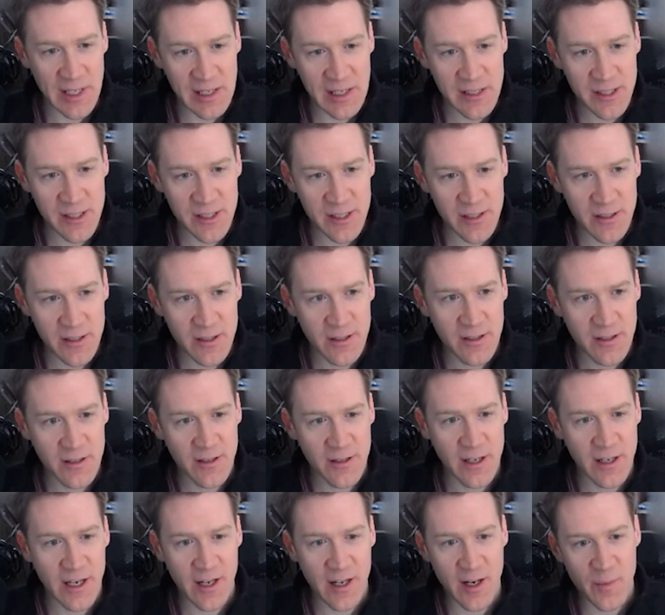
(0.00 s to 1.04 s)
list
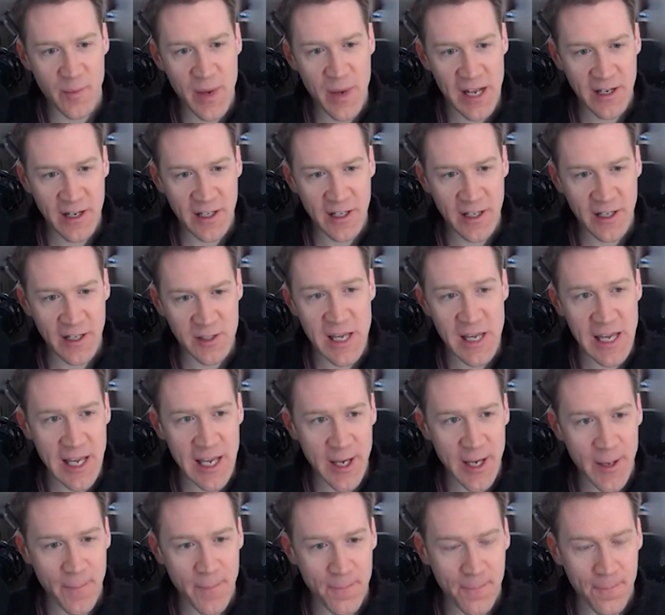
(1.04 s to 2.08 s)
in Appendix
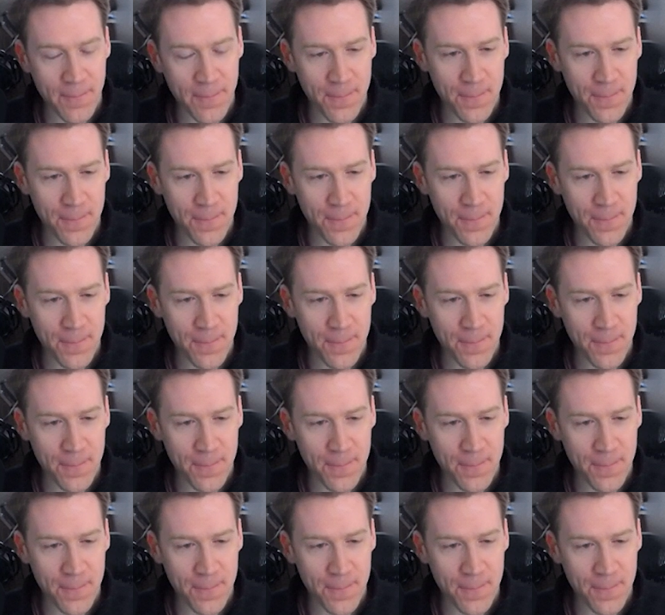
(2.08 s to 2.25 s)
B